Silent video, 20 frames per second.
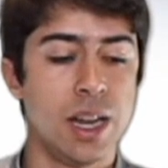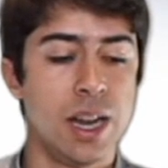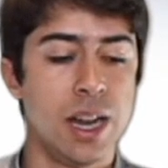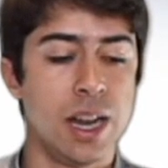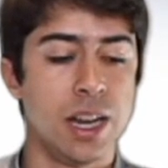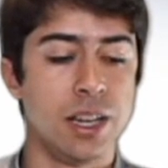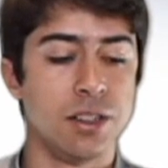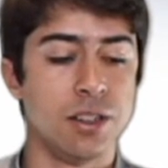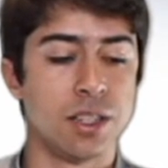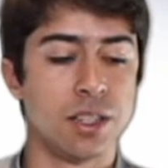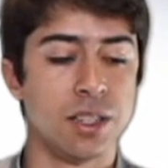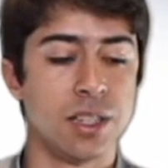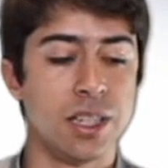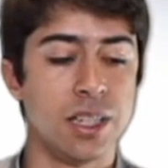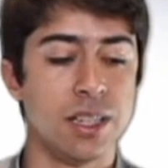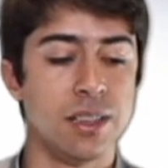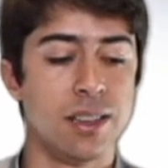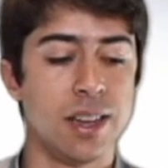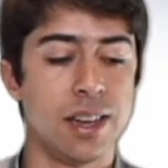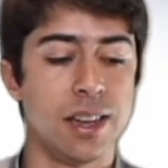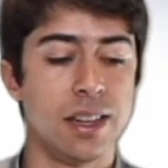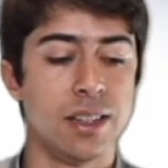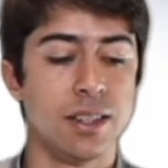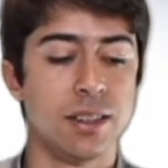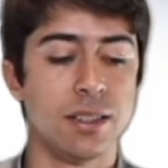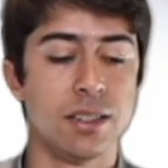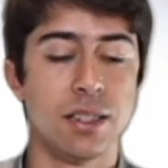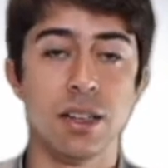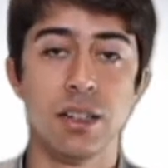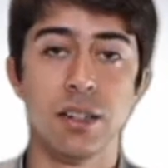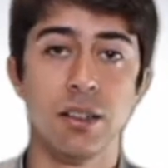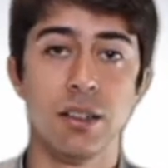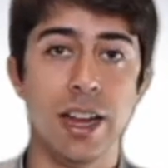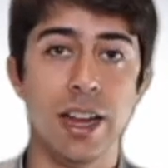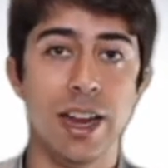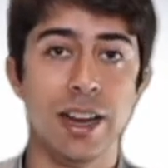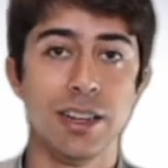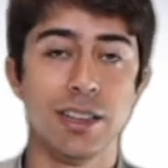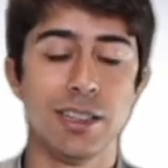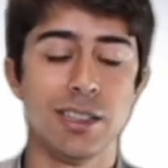and you can see there is a little
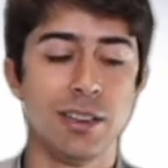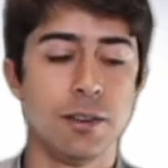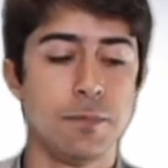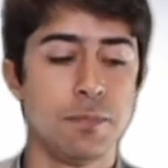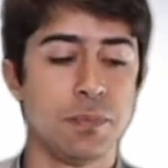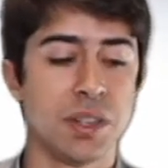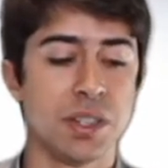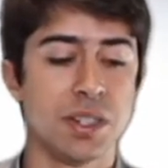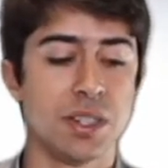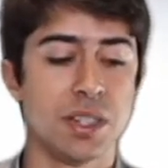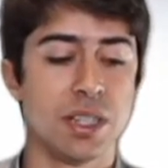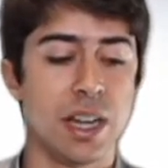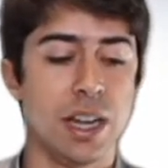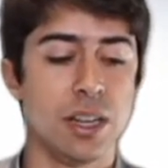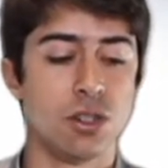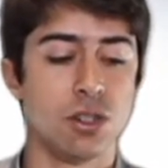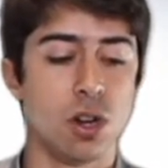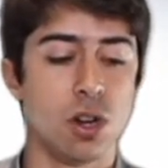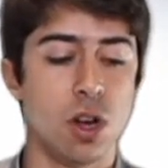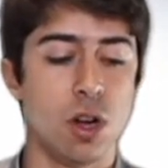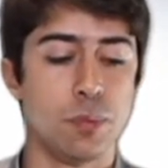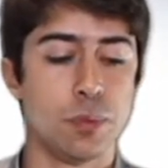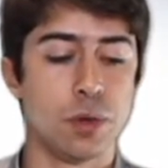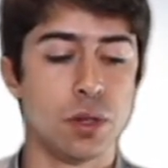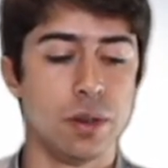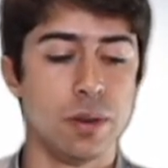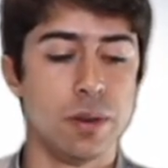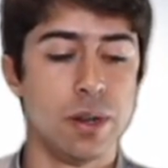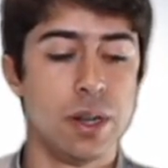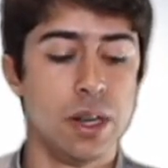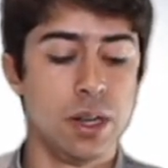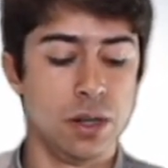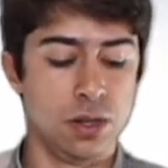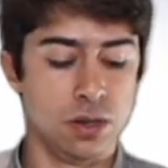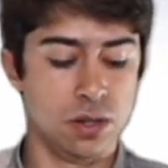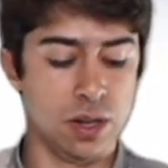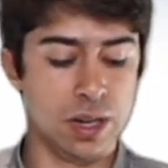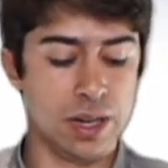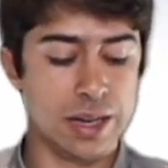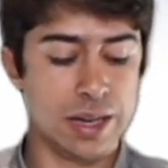edit sketch option. So
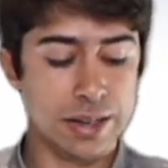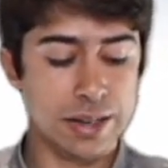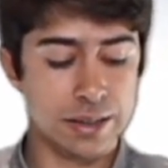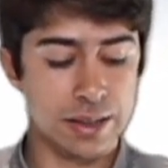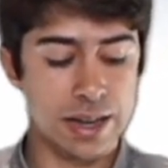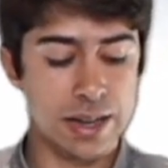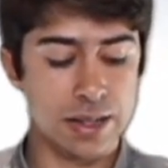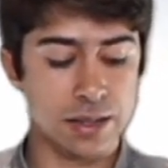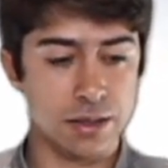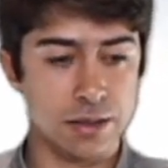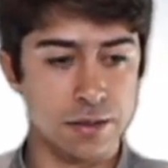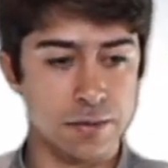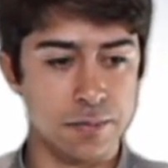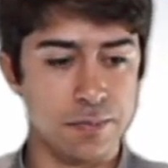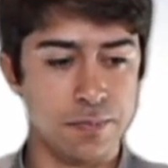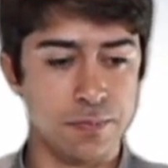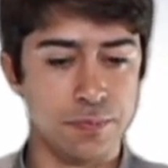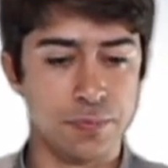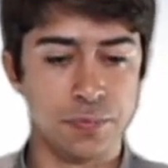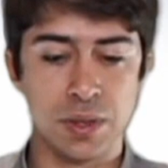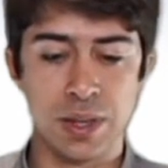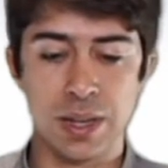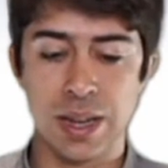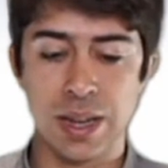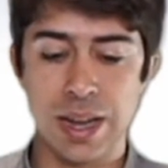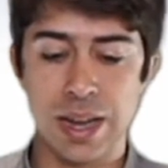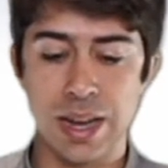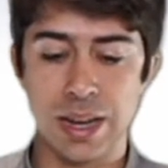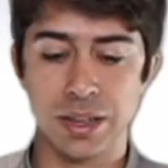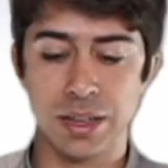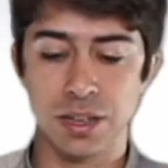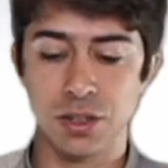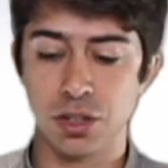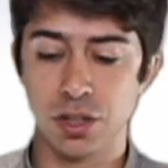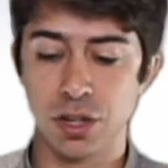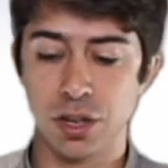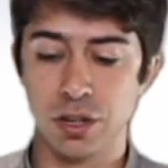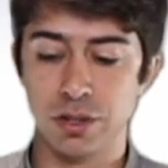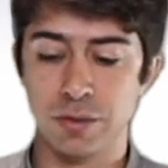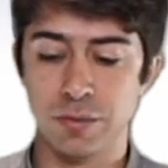I click that and it
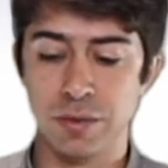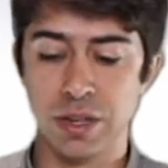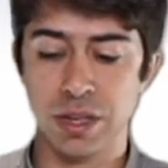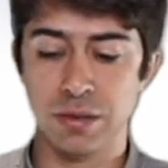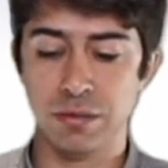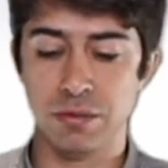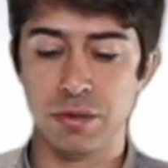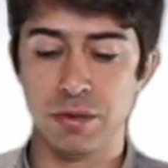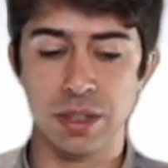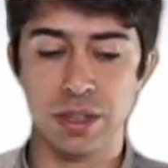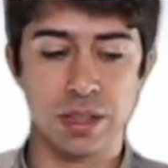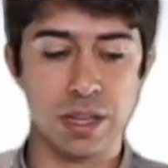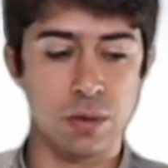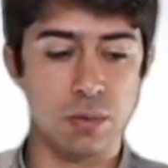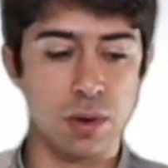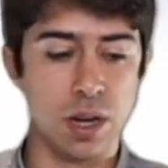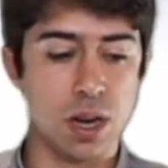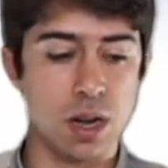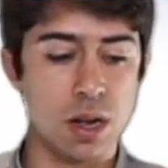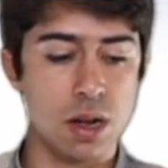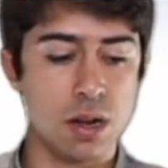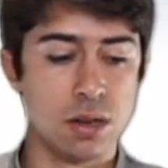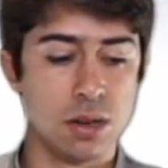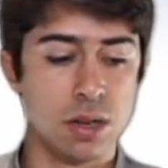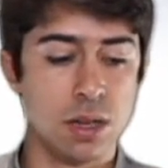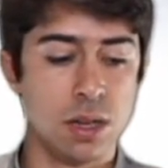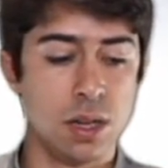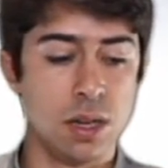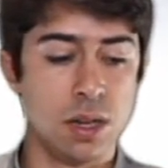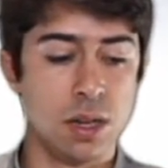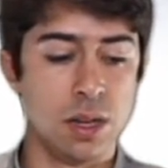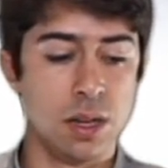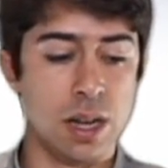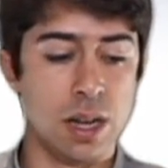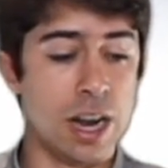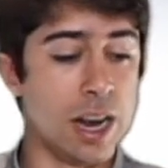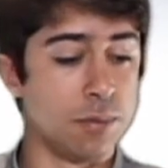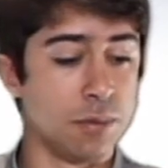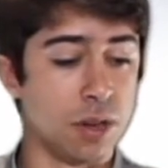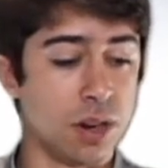shows me right there we are.
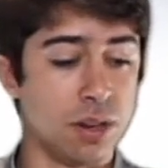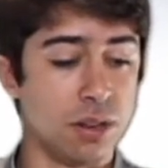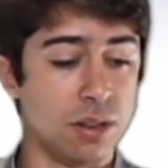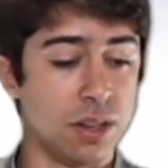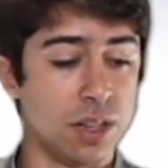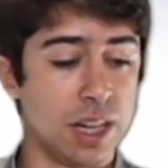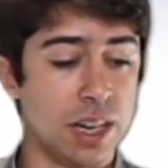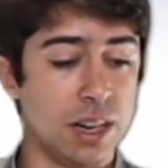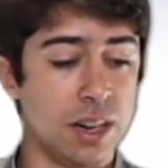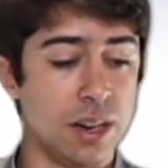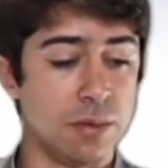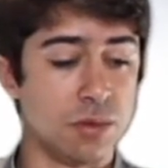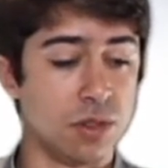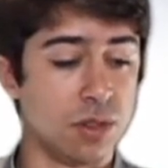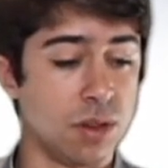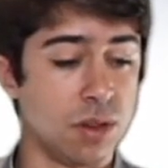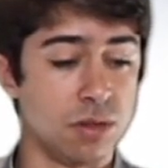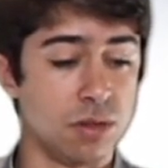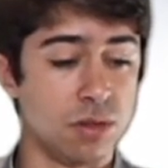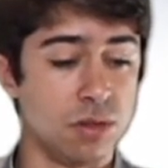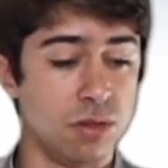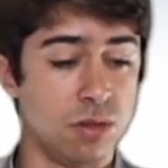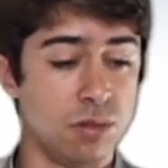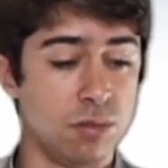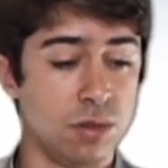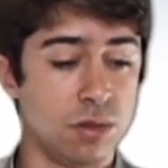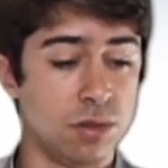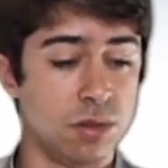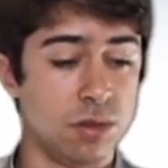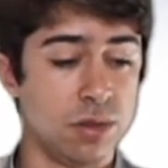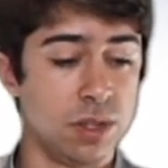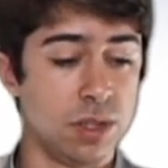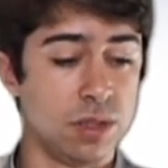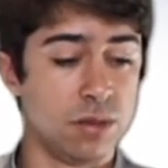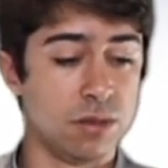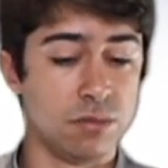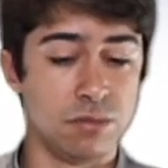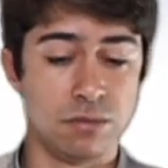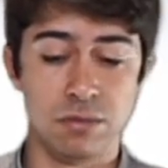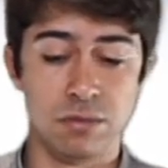I'm just going to normal to it
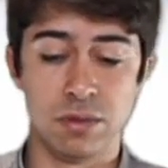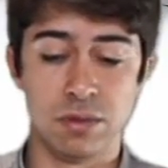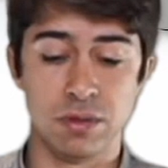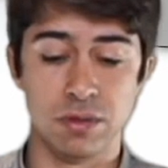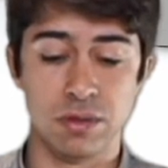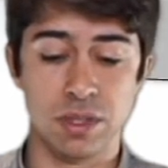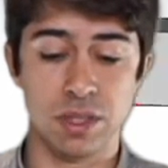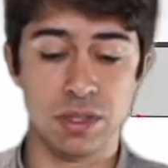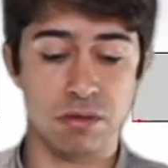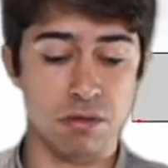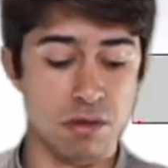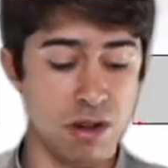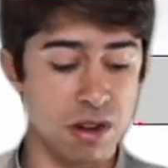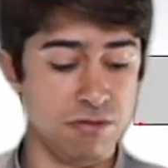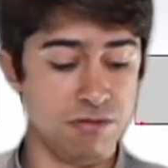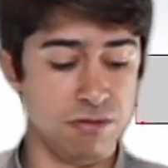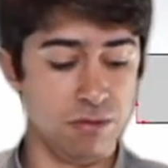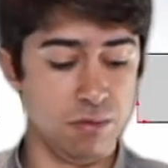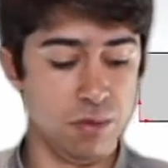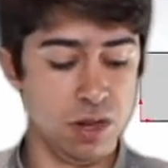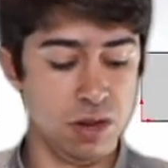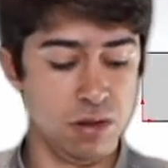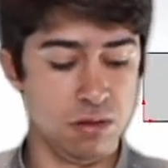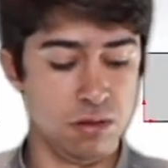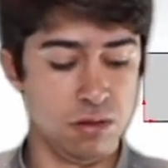because that's great for me.